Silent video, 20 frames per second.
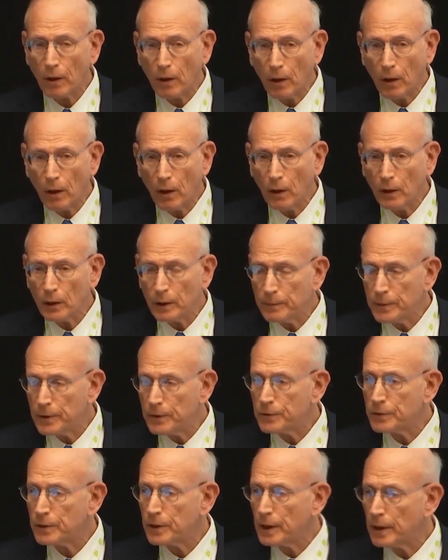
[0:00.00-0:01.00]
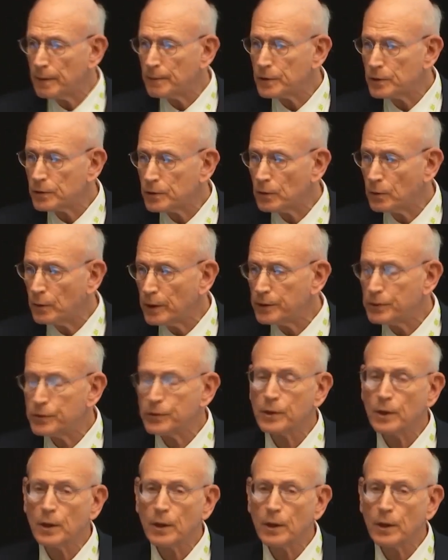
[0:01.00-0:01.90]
all the museums to which